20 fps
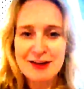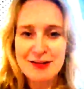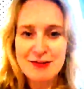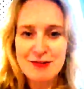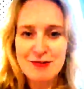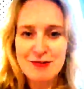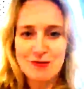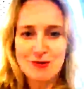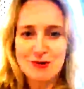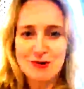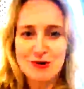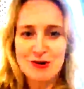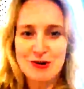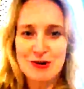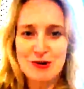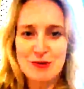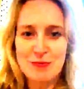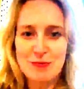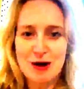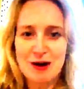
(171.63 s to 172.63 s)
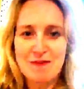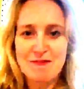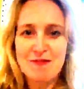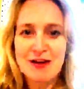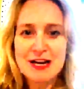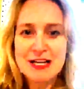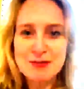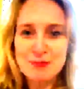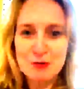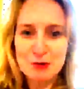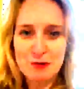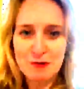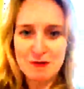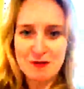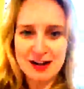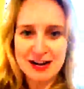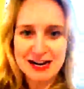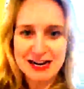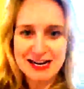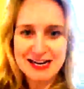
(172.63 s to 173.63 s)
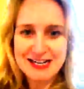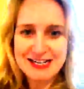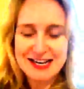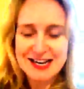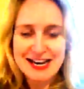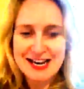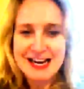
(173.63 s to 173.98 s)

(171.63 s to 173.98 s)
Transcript: through my Facebook feed